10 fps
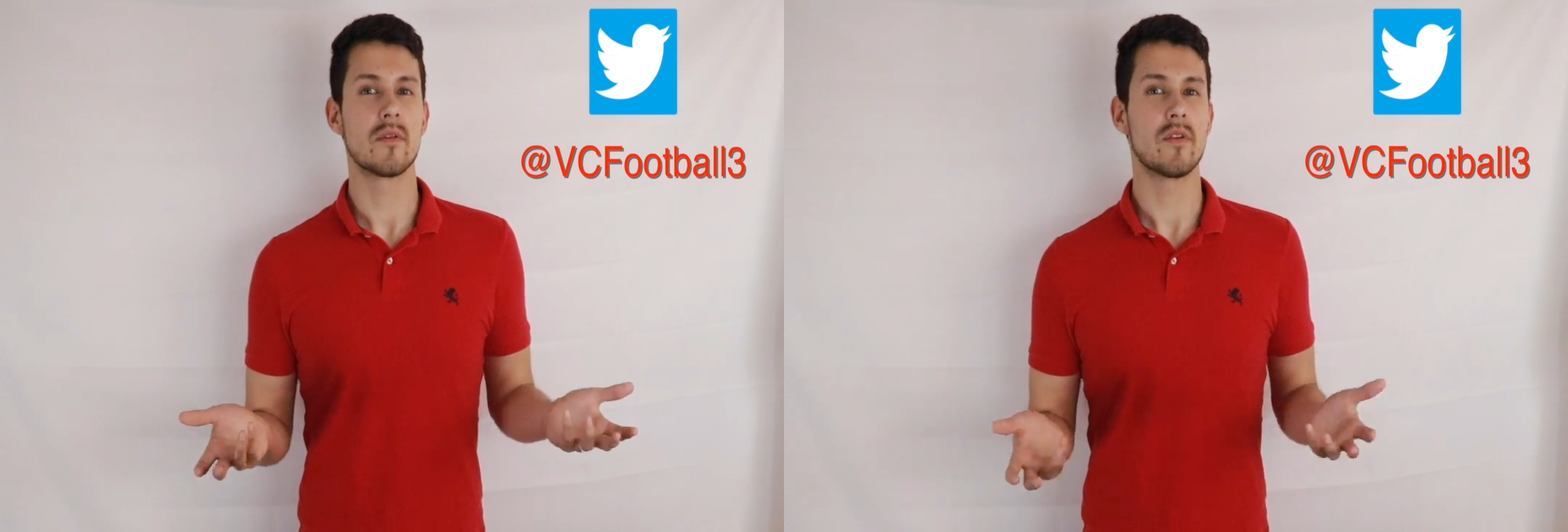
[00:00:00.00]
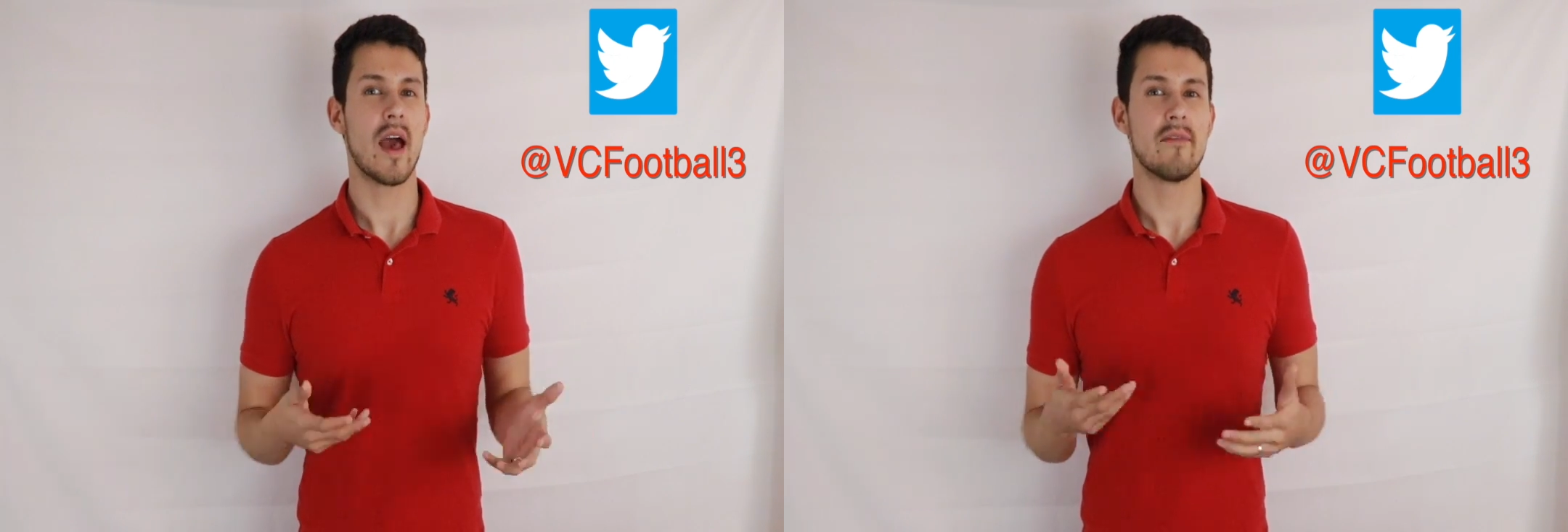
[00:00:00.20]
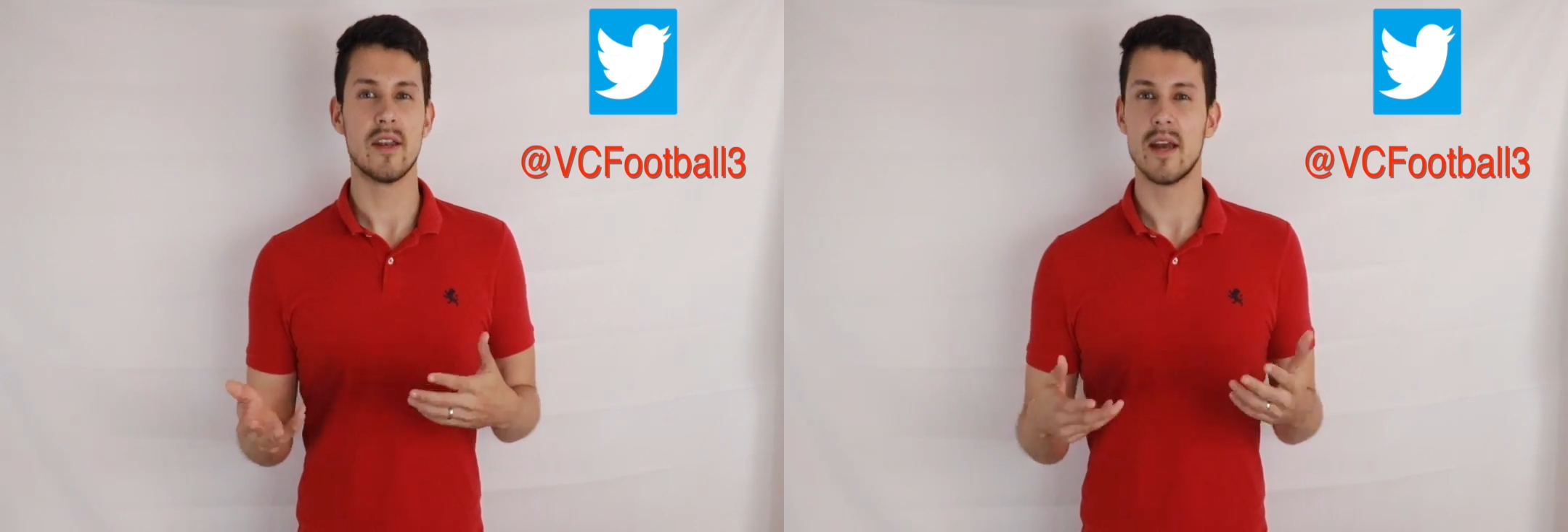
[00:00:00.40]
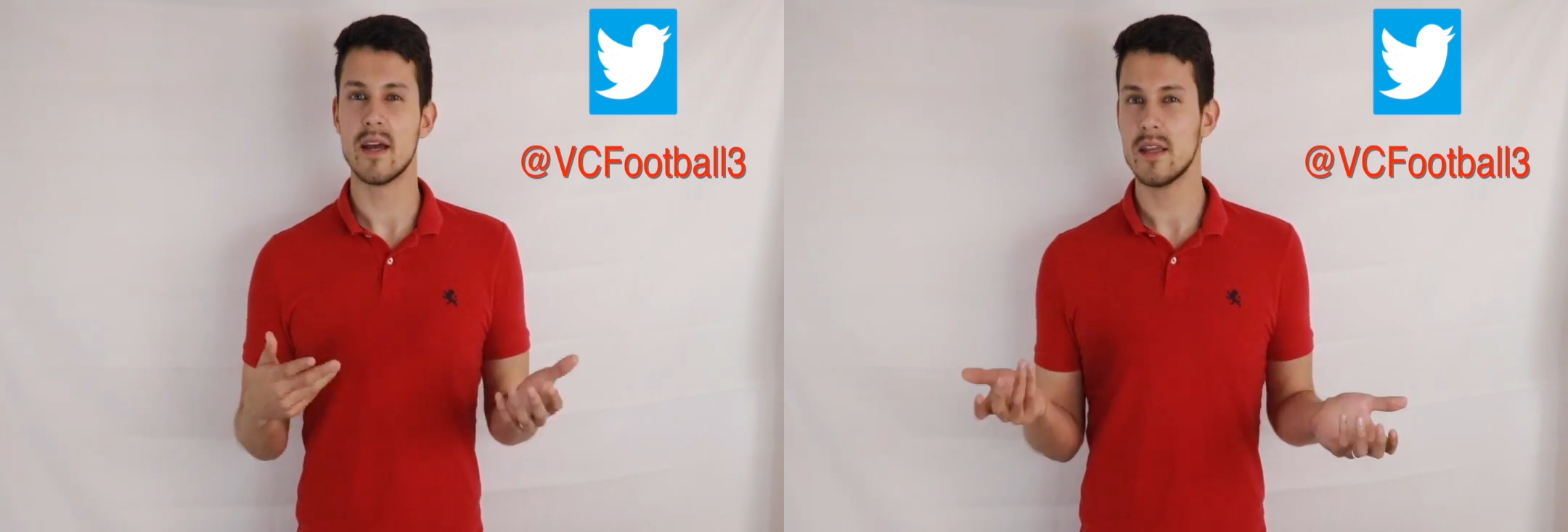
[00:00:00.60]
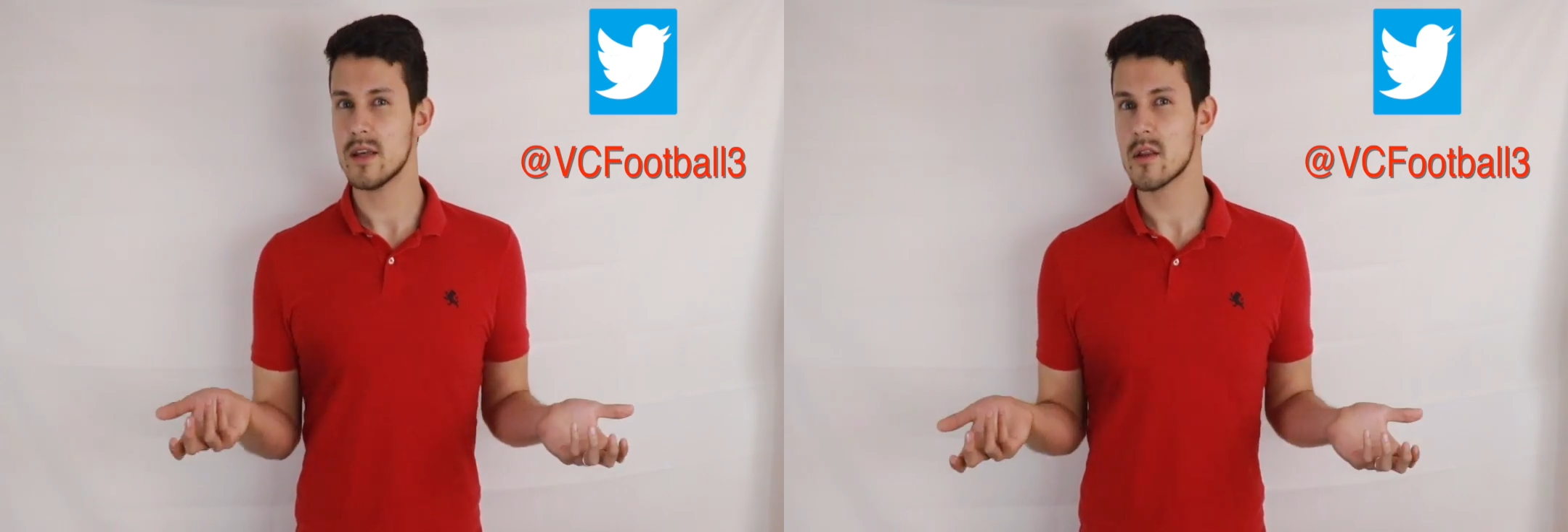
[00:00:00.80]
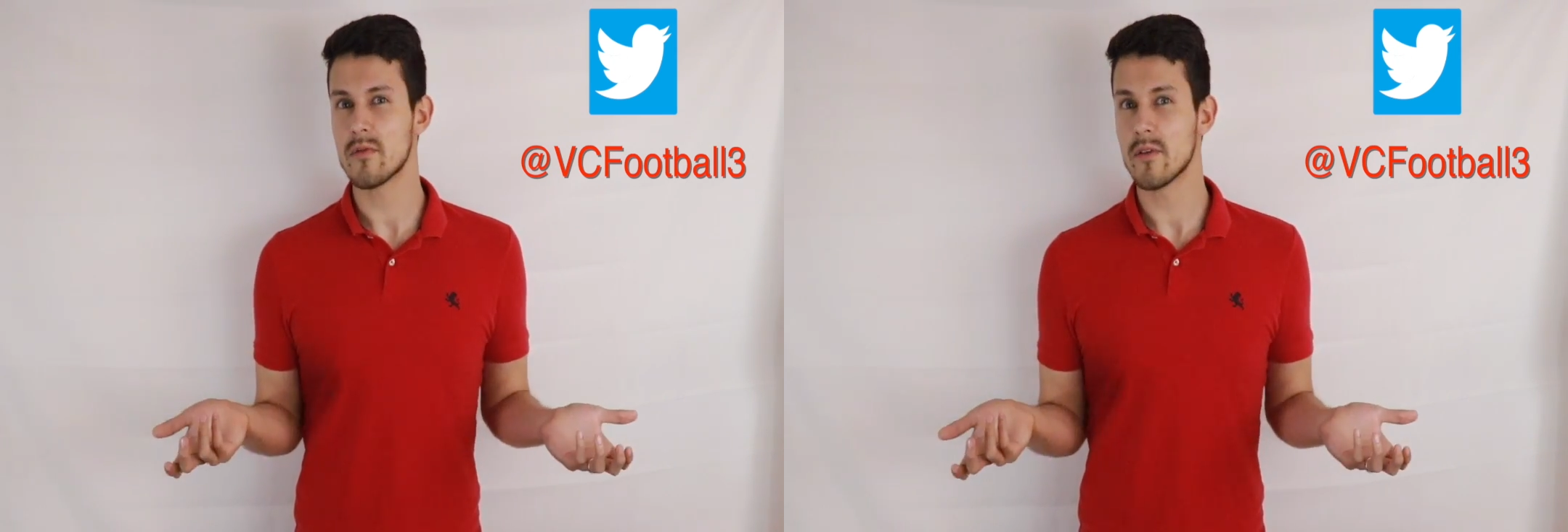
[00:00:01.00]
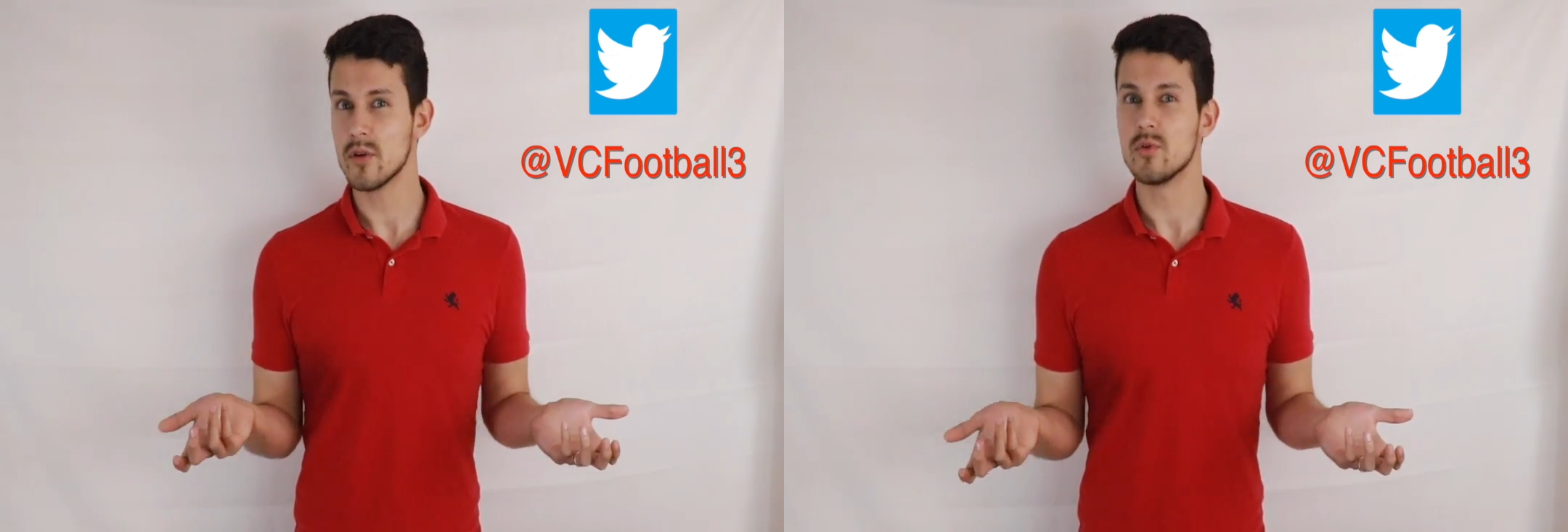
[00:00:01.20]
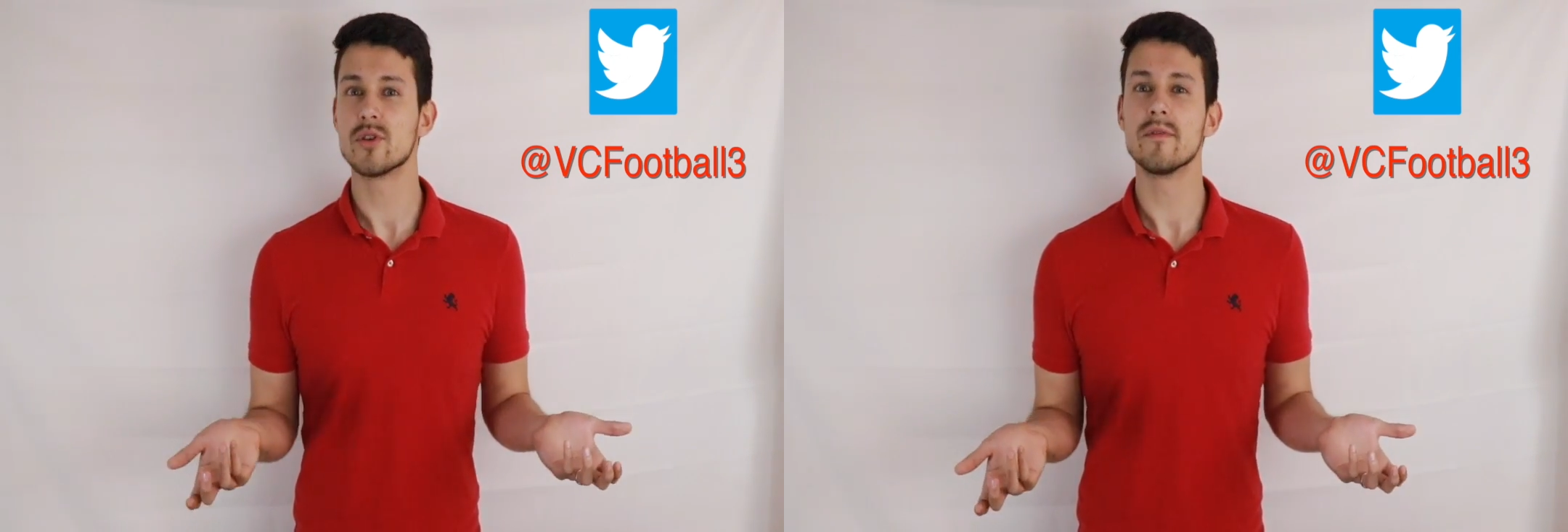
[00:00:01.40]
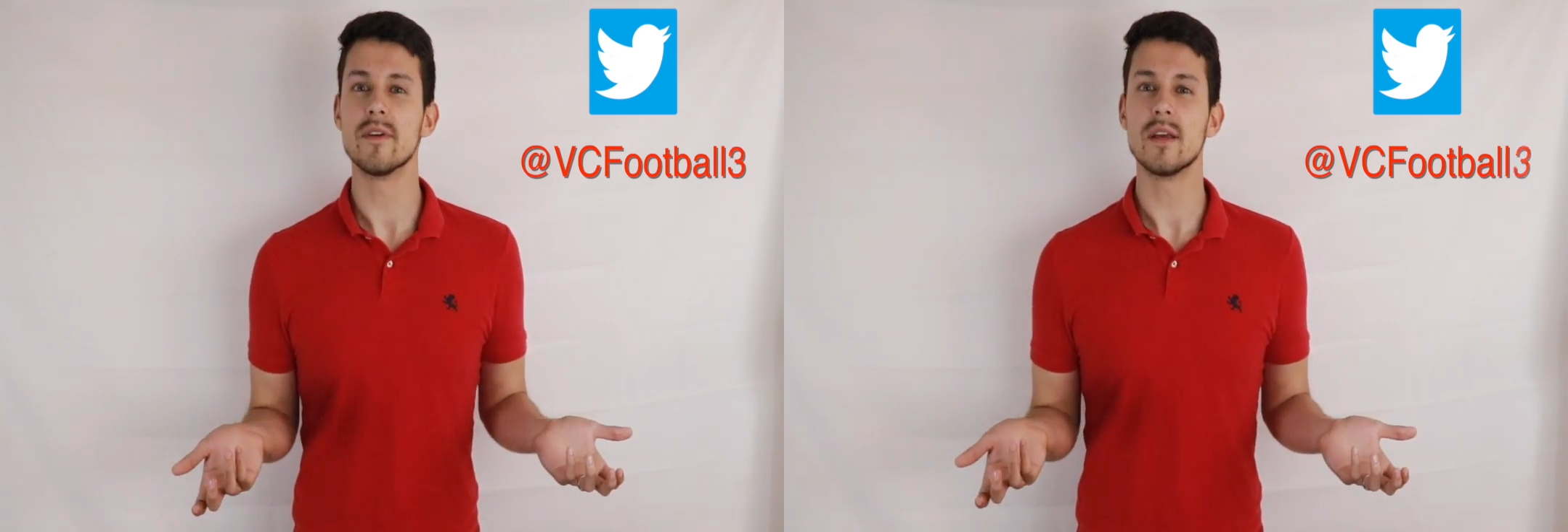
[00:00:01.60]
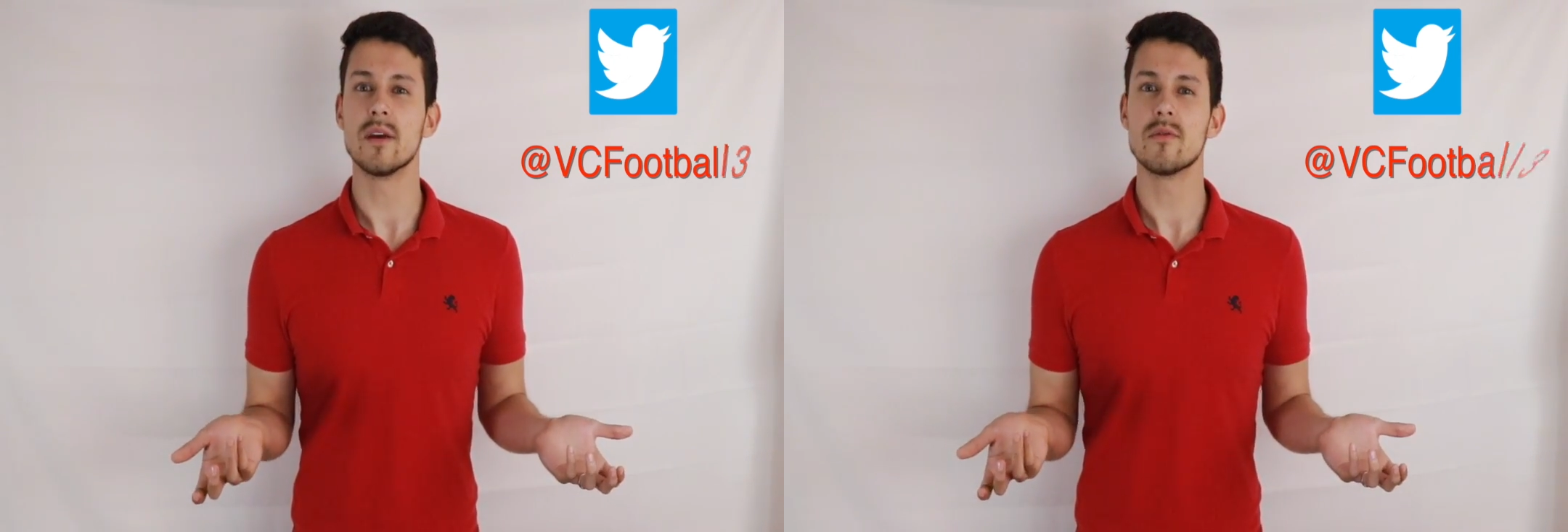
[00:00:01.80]
if you have any ideas for future
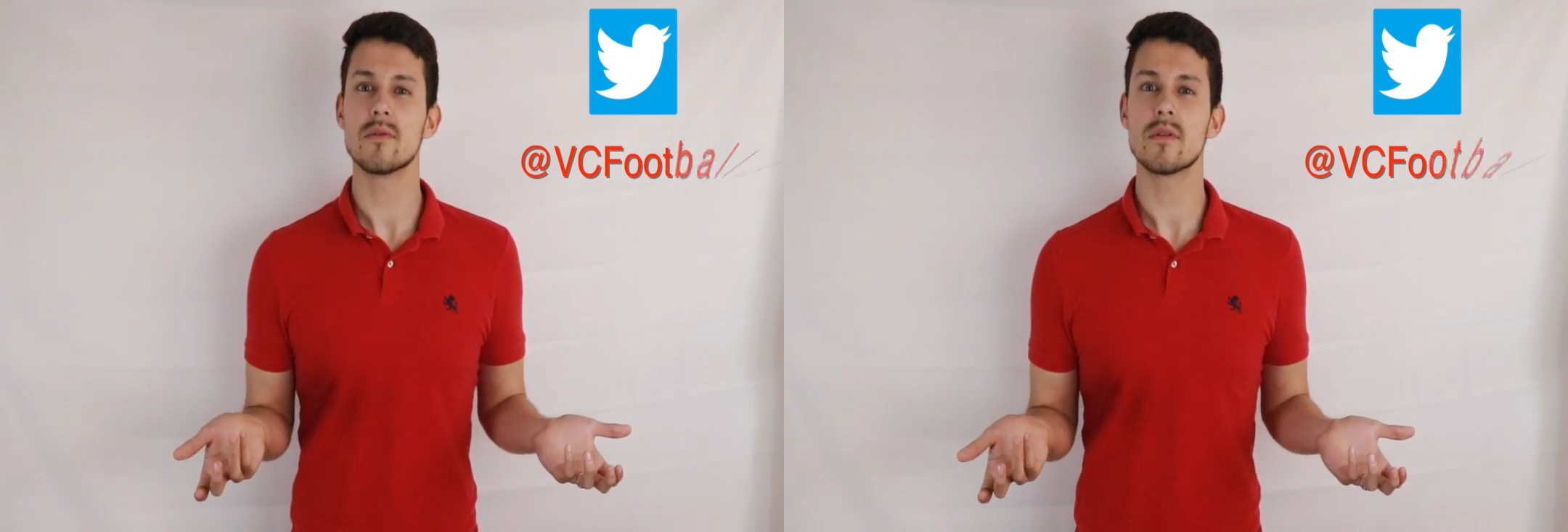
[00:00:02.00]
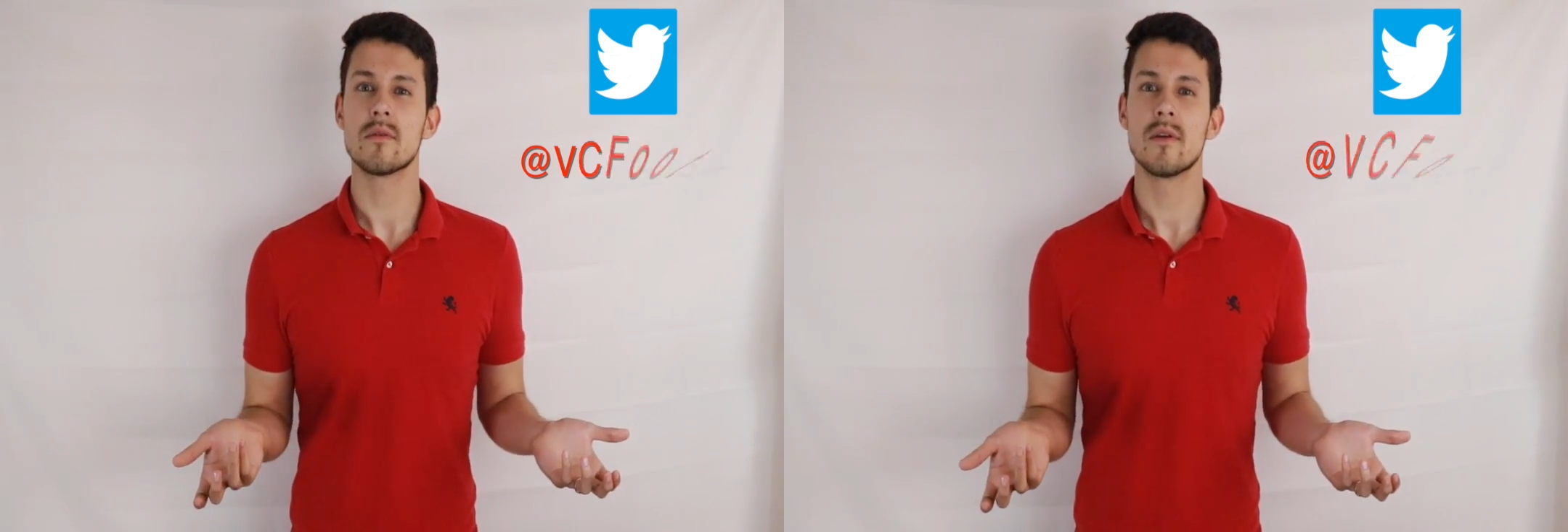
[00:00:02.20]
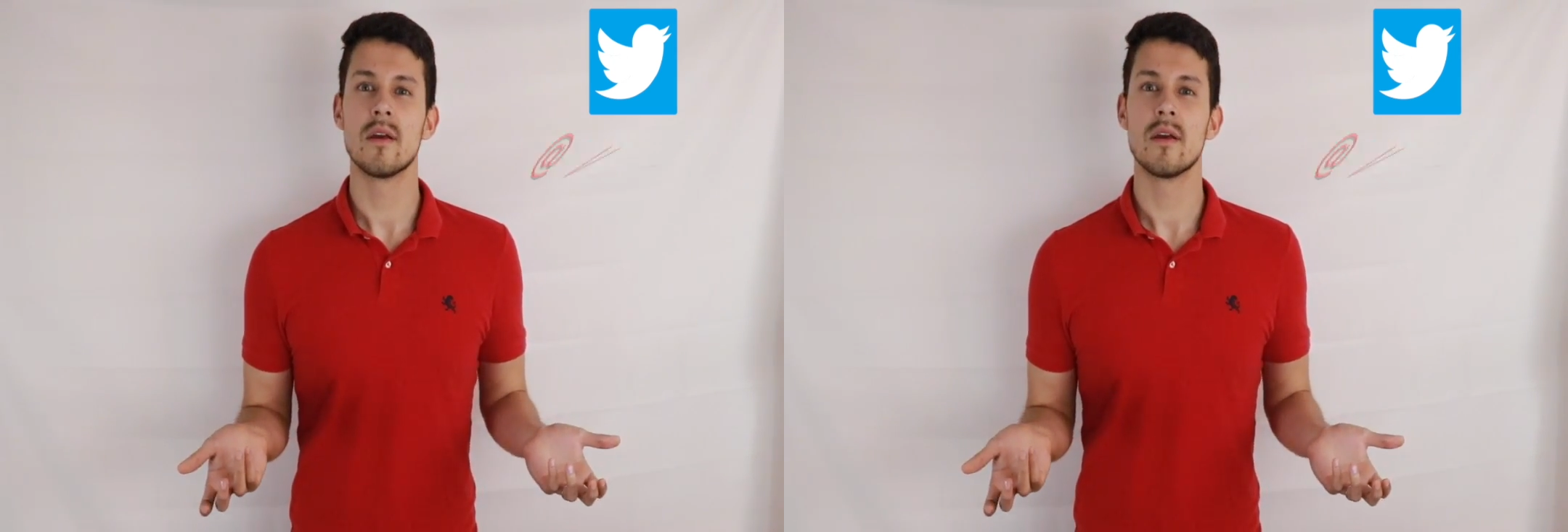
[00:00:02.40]
videos.